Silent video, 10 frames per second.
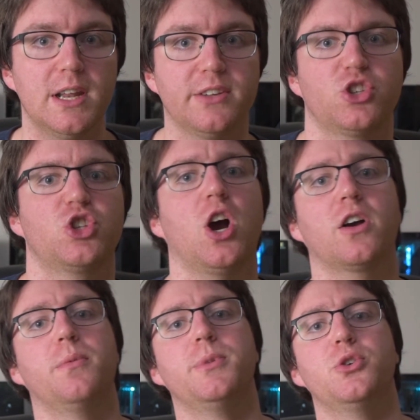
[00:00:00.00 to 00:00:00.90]
let's
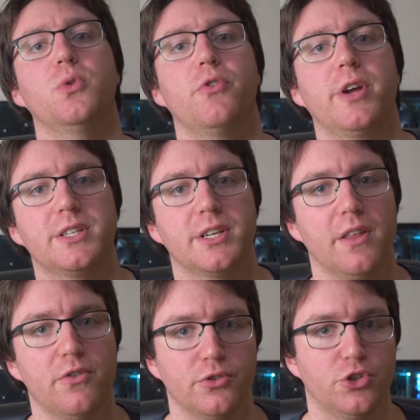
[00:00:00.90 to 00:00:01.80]
chuck them into a ring
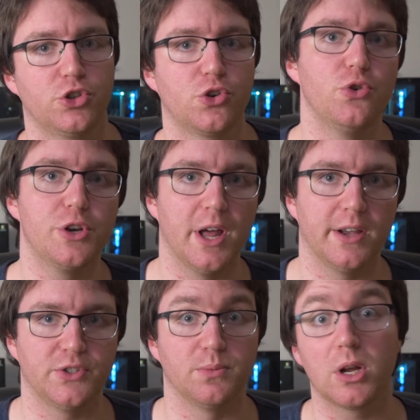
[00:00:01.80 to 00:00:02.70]
together and
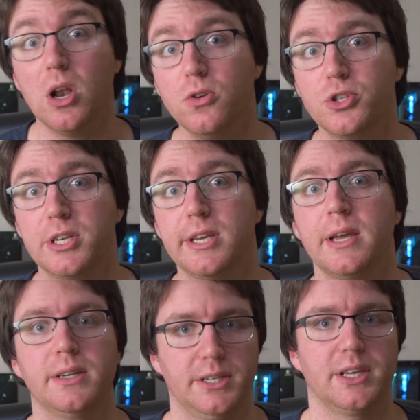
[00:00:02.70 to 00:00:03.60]
scrutinize them closely
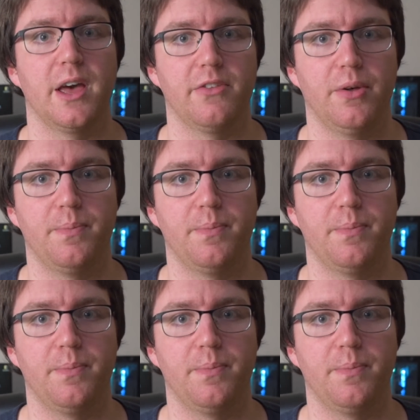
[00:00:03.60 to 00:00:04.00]
together.